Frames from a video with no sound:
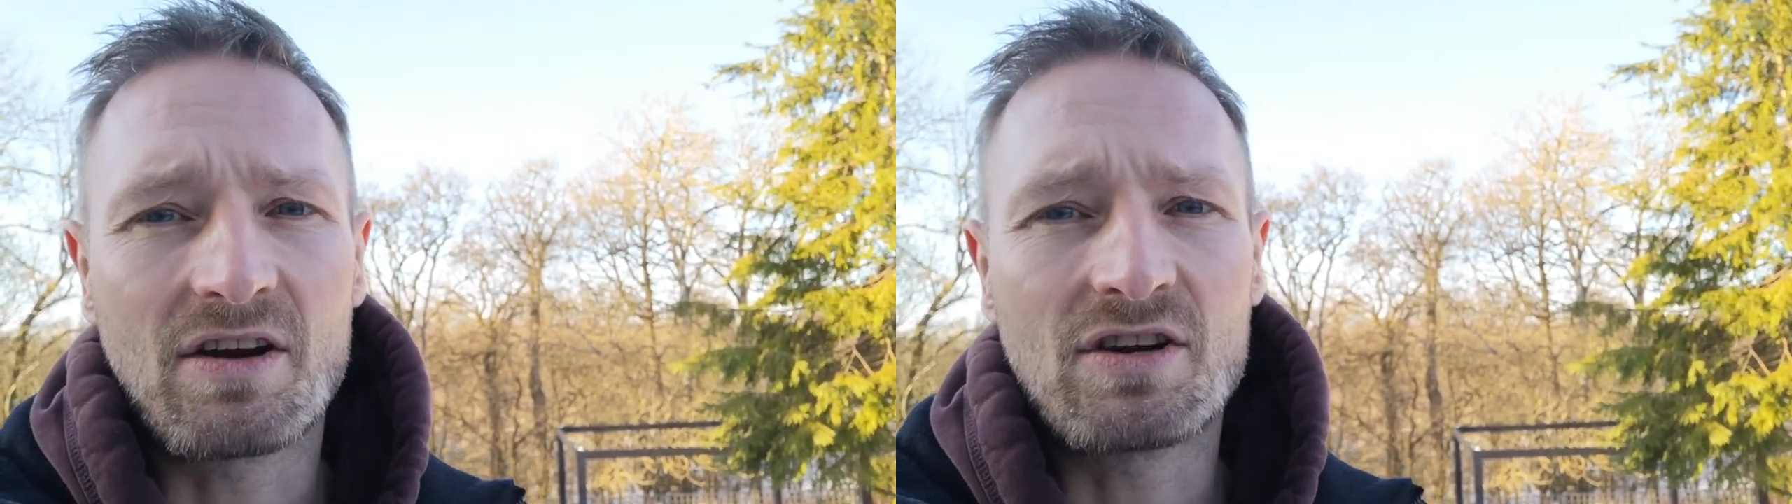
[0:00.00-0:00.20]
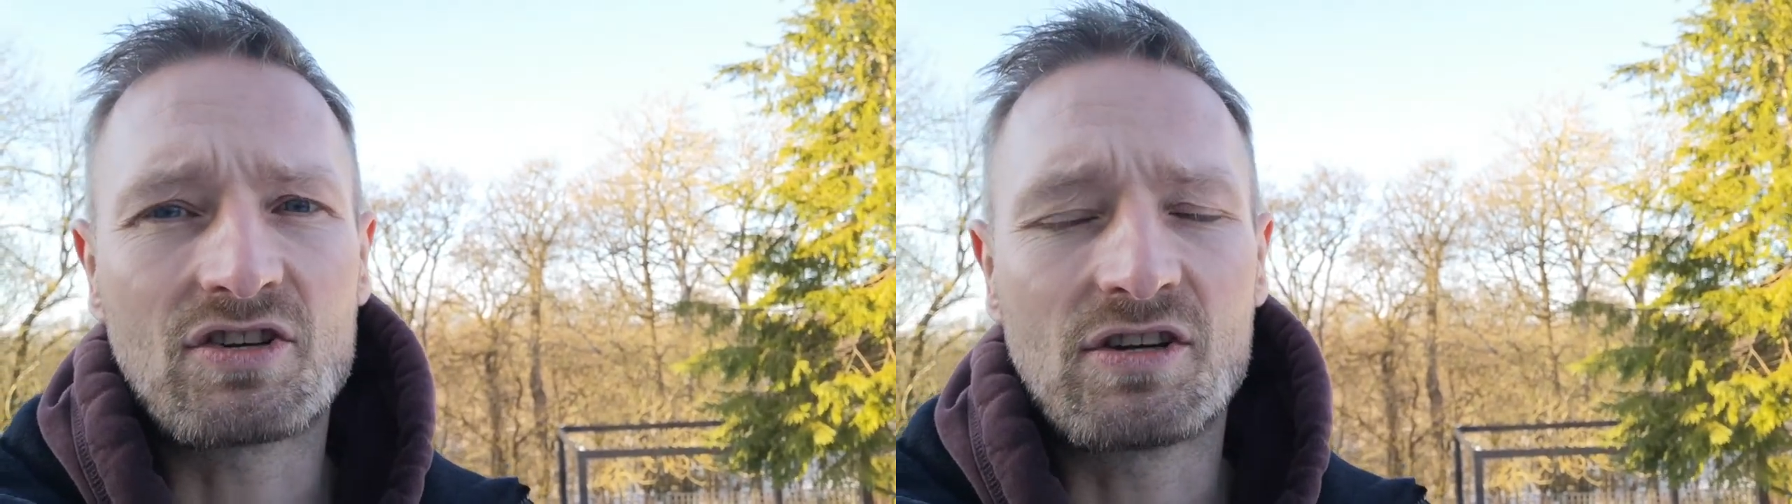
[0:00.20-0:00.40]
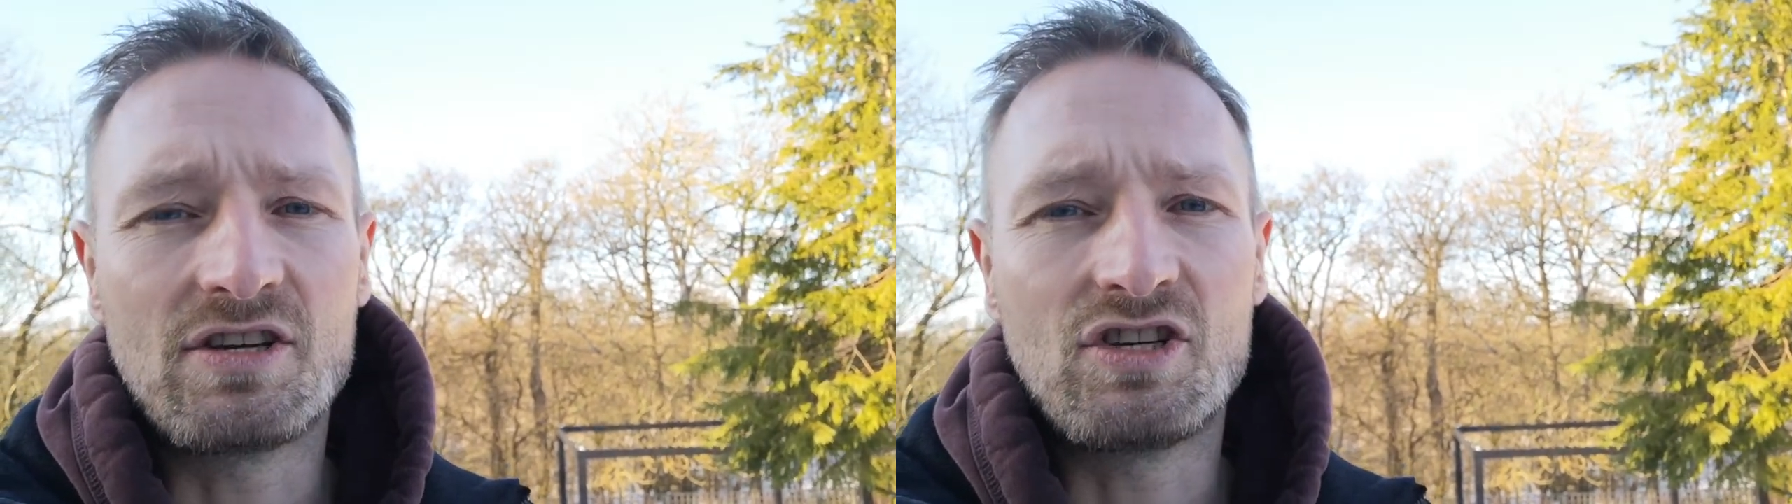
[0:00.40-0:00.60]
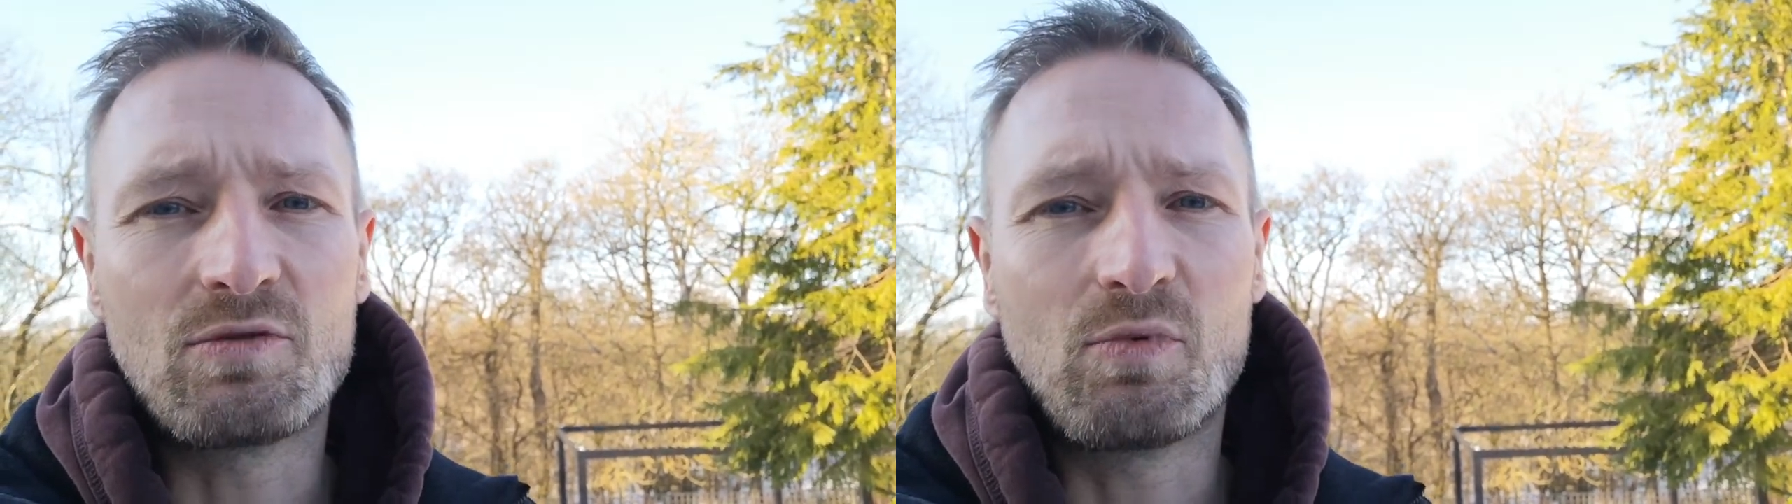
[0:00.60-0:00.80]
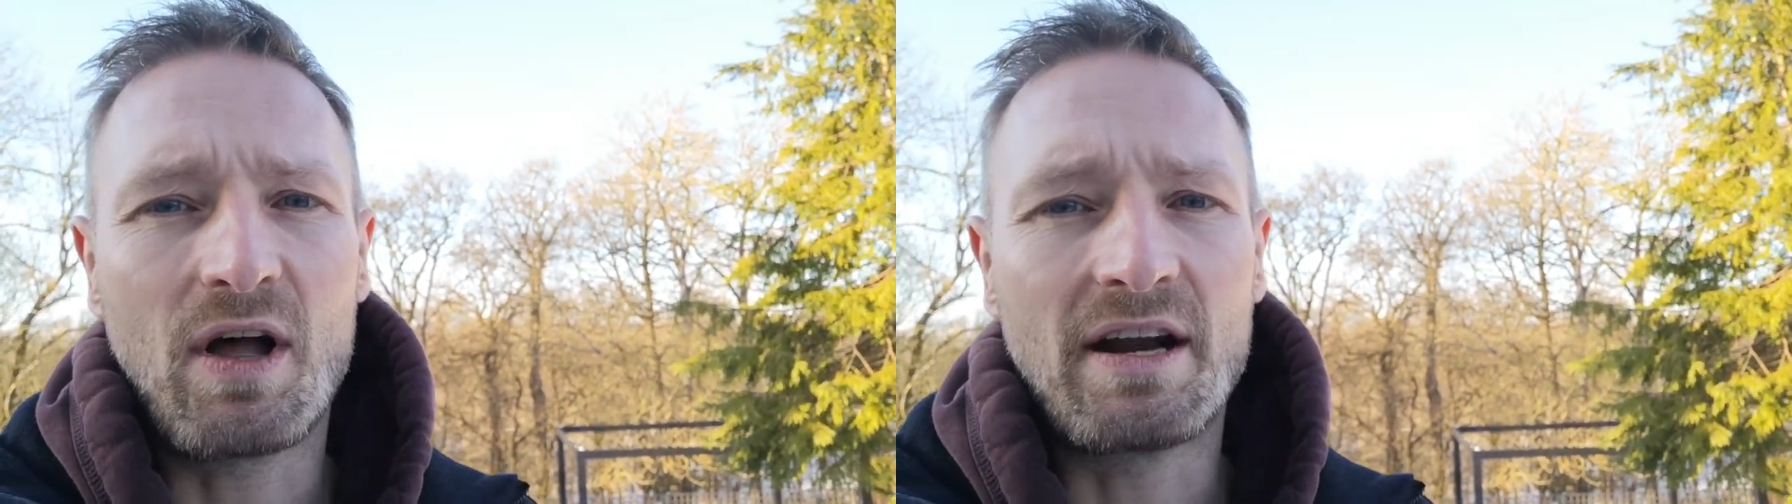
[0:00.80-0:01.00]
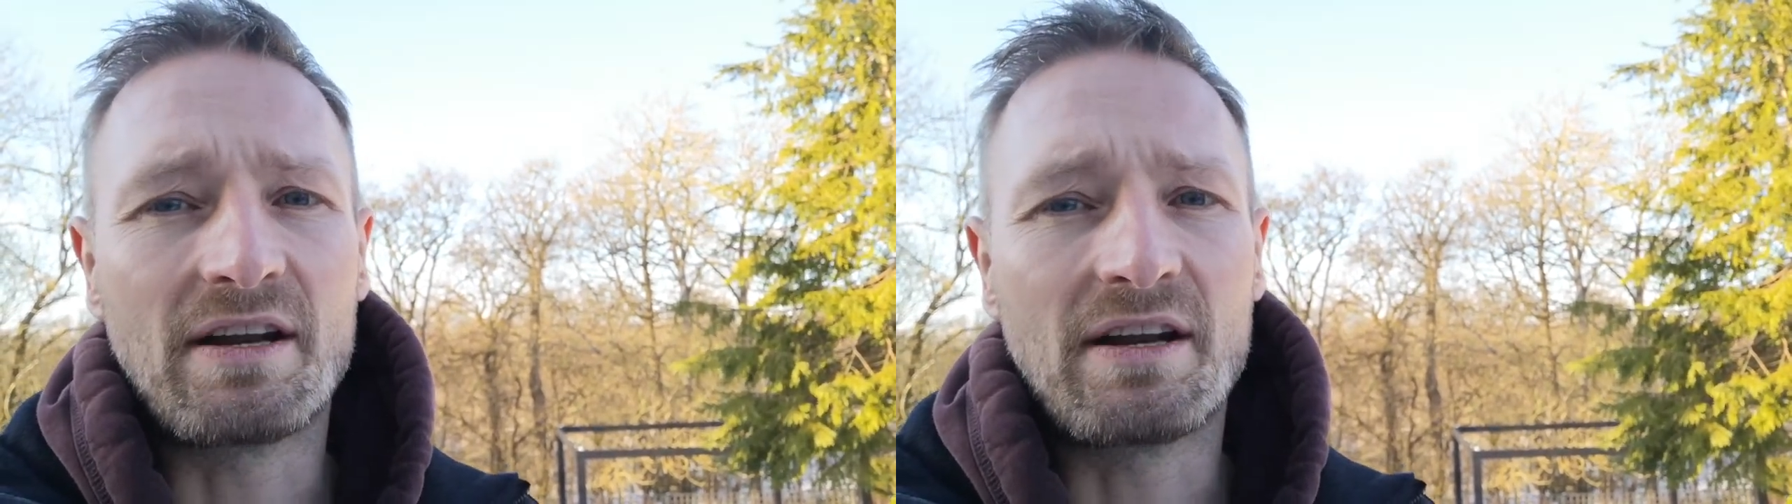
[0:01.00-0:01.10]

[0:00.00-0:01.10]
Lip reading: current strategic plan,